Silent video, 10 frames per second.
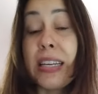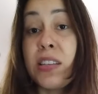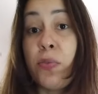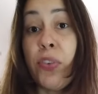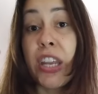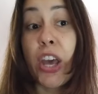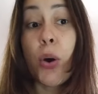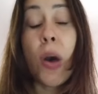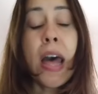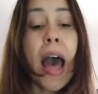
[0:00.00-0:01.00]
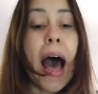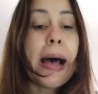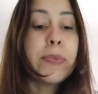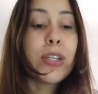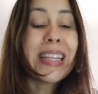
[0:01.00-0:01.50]
this video
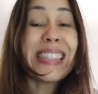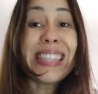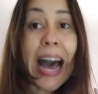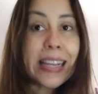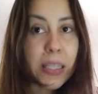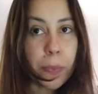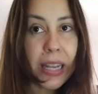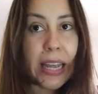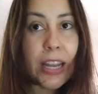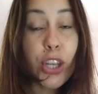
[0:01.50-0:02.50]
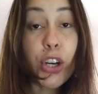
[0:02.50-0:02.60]
up to the last minute,